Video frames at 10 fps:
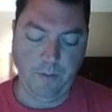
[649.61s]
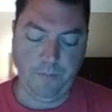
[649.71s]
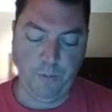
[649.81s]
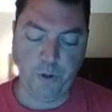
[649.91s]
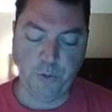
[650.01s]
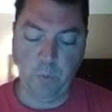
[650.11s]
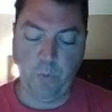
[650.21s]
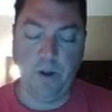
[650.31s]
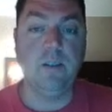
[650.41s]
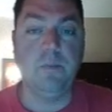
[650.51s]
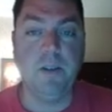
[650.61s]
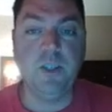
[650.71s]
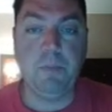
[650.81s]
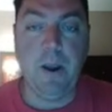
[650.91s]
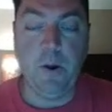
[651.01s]
First, we wanted as
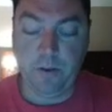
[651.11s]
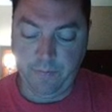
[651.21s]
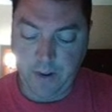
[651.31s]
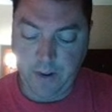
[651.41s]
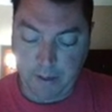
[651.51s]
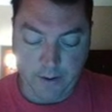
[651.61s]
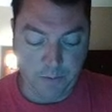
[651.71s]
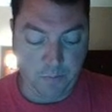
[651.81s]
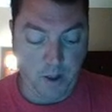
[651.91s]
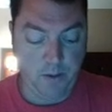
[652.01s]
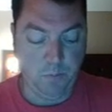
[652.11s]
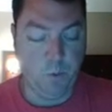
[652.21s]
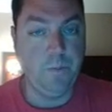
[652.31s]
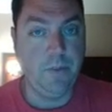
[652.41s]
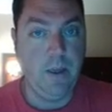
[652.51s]
much parent feedback as possible.